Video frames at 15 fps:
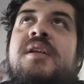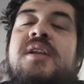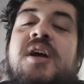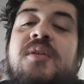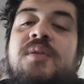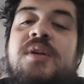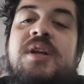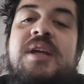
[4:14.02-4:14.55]

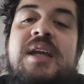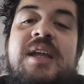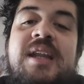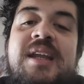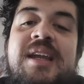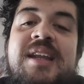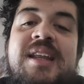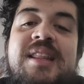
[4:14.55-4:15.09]
not really
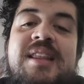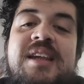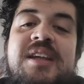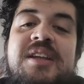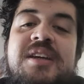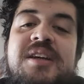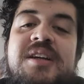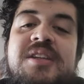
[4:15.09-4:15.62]
getting
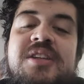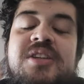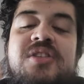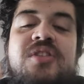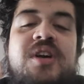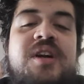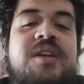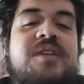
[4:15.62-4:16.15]
anything done, just
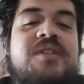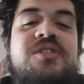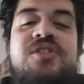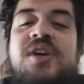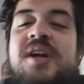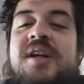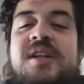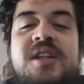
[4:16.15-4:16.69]
trying to
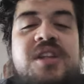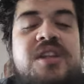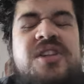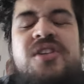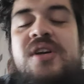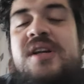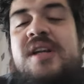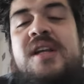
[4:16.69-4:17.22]
trying
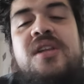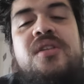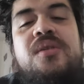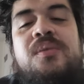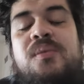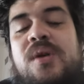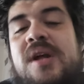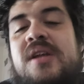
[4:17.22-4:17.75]
to trying to get
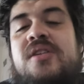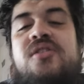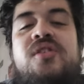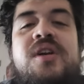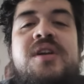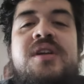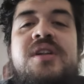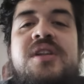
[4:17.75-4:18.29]
some rest,
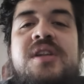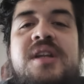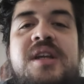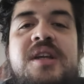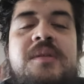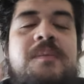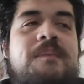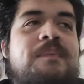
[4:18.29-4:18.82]
trying to
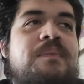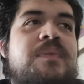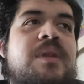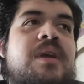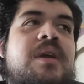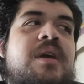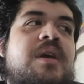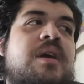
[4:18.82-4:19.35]
sleep.
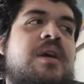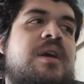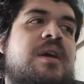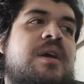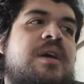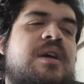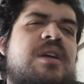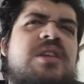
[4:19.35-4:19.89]

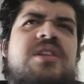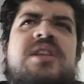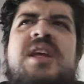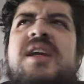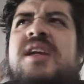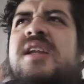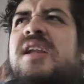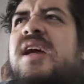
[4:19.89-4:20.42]

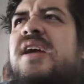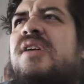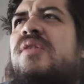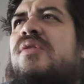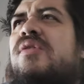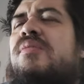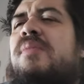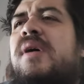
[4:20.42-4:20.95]
Second night
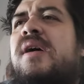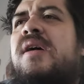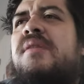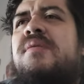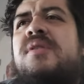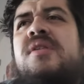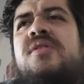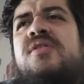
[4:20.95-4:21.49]
goes by,
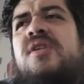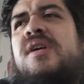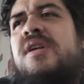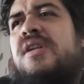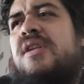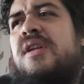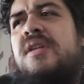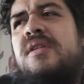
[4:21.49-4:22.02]
I'm still trying
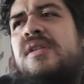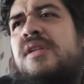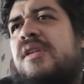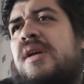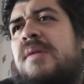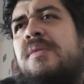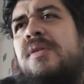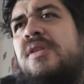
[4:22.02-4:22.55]
to sleep. It's
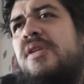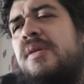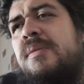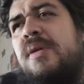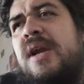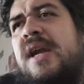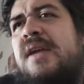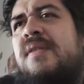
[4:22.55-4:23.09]
December,
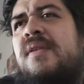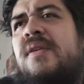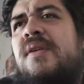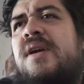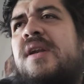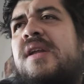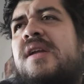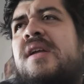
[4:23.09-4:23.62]
December 8th
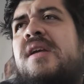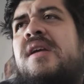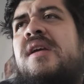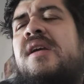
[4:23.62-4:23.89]
already